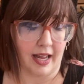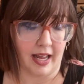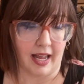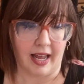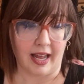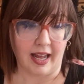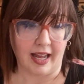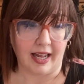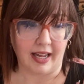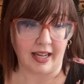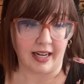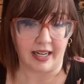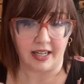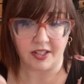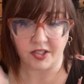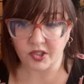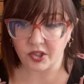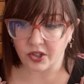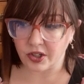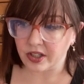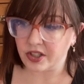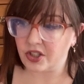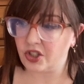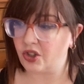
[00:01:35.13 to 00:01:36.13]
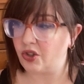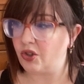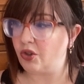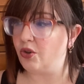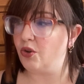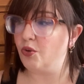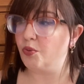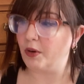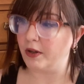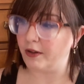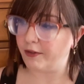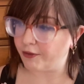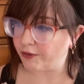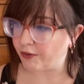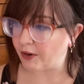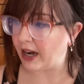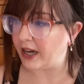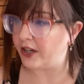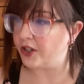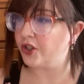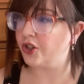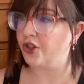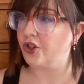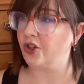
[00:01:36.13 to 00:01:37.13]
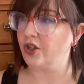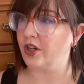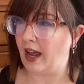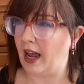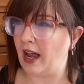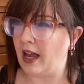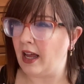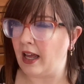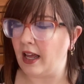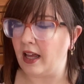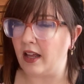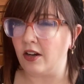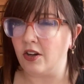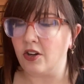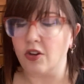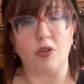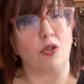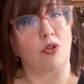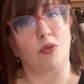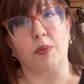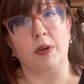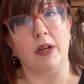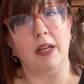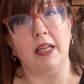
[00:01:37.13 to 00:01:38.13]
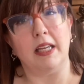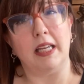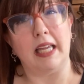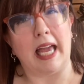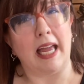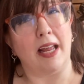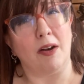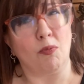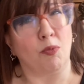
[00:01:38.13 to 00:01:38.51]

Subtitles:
And it's good to refresh, and 3, get